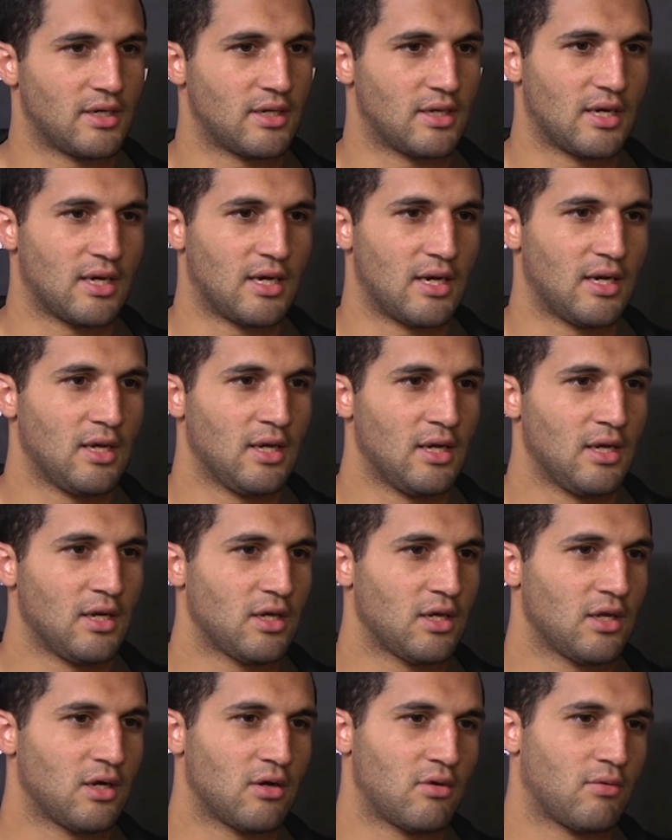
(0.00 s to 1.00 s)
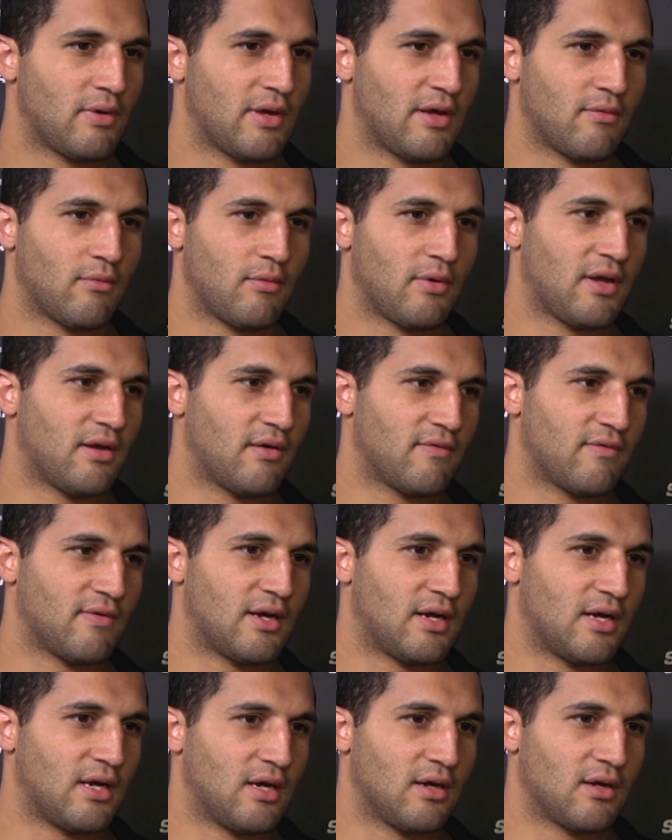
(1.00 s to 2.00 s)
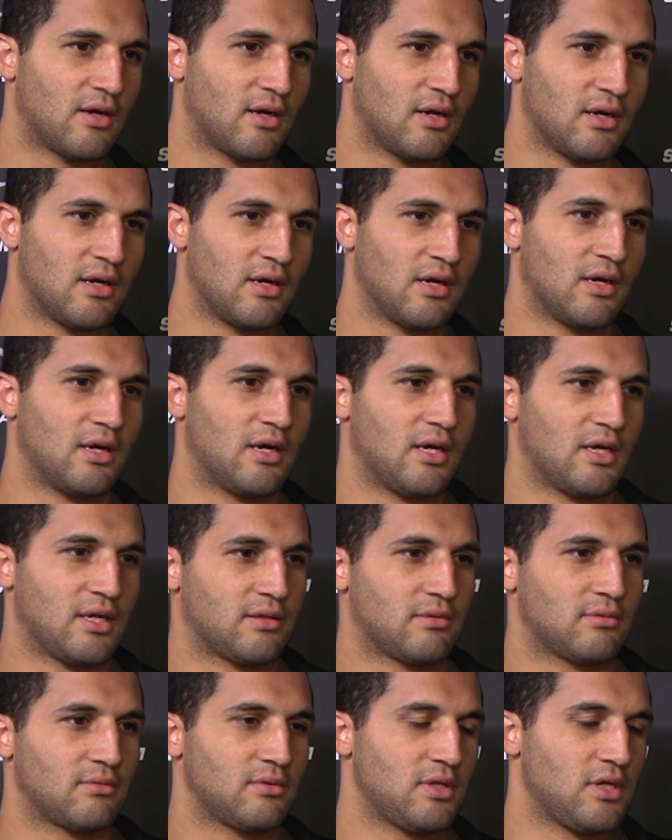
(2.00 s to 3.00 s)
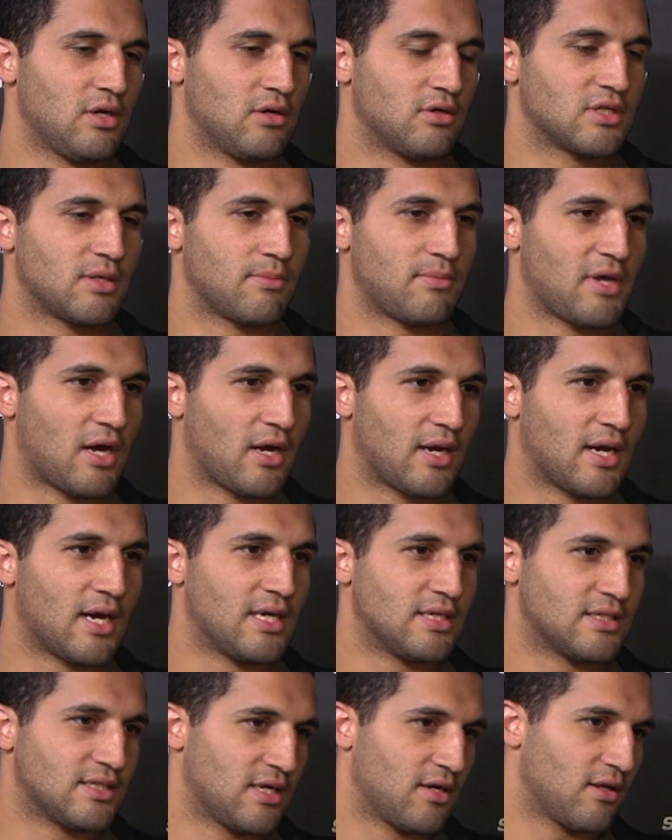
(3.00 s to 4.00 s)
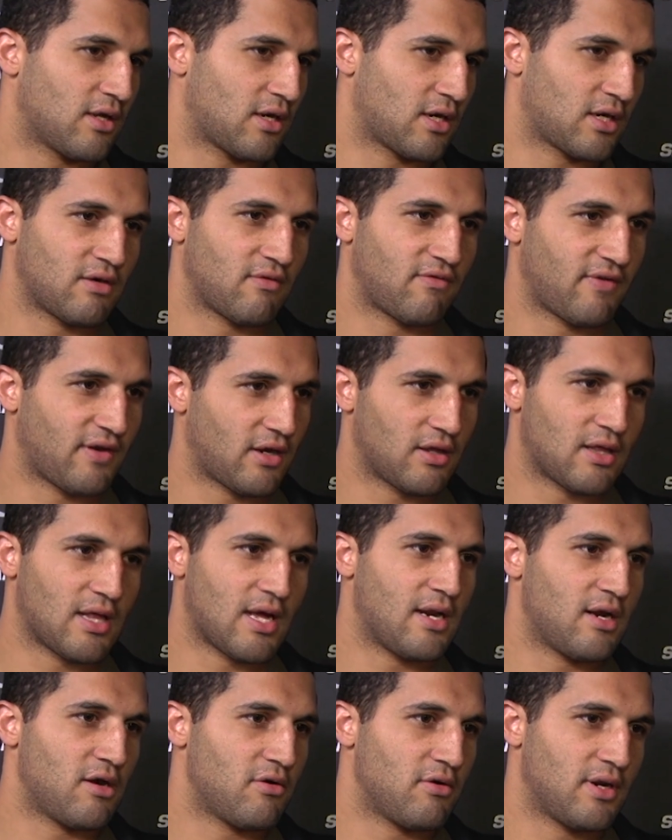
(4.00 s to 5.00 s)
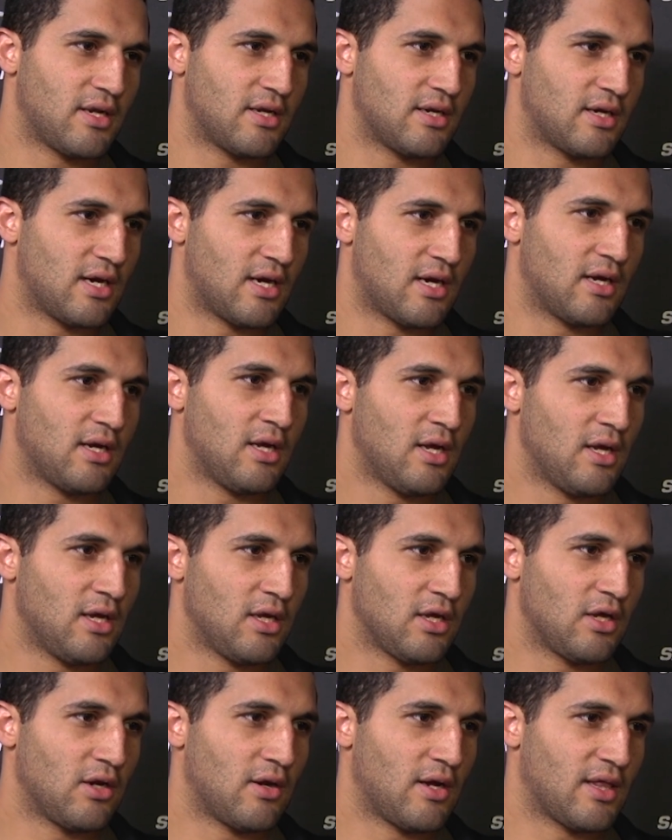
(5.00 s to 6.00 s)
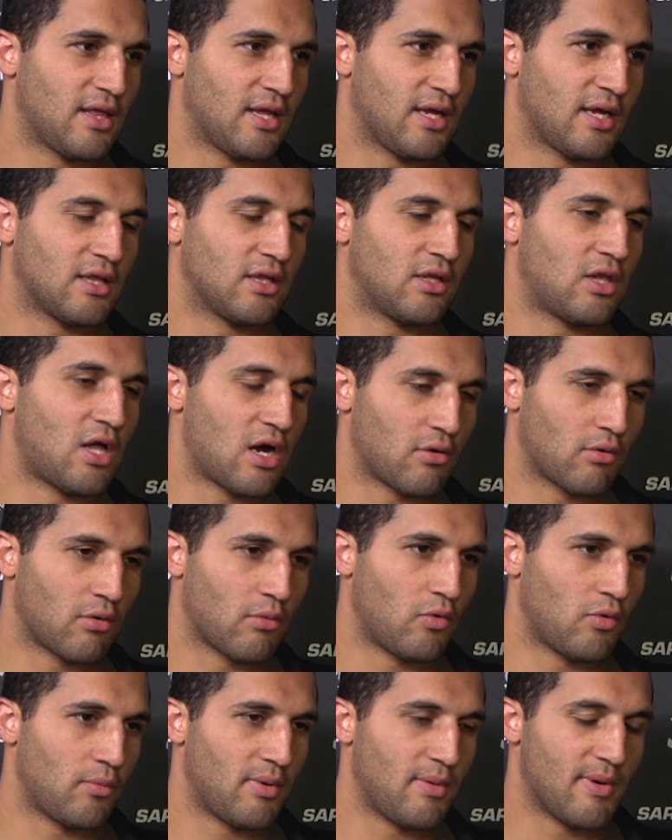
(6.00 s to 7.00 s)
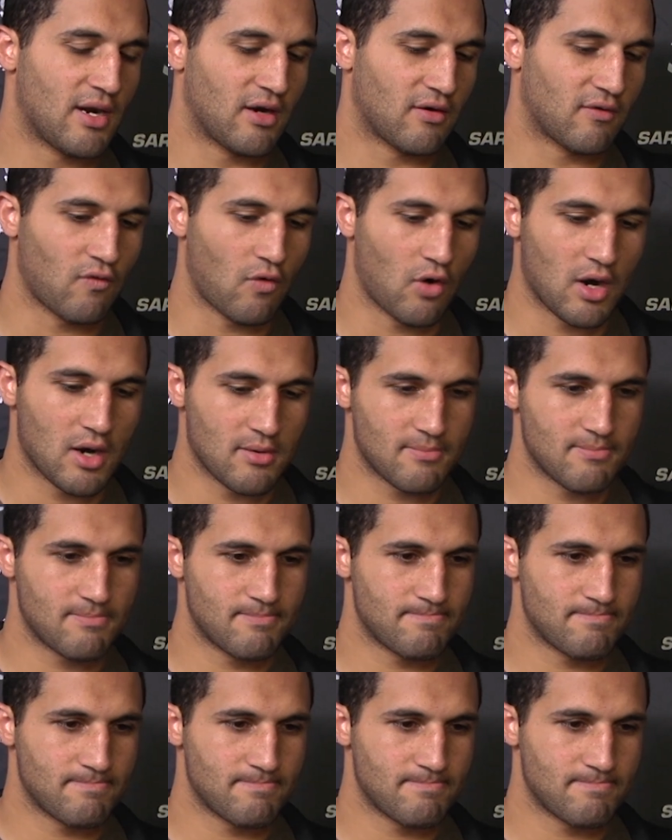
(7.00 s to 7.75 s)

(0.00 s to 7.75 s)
And uh, you know, we we have uh, uh you know some young guys there that are going to figure that out, and uh, you know, I think in the long run we'll be better for it.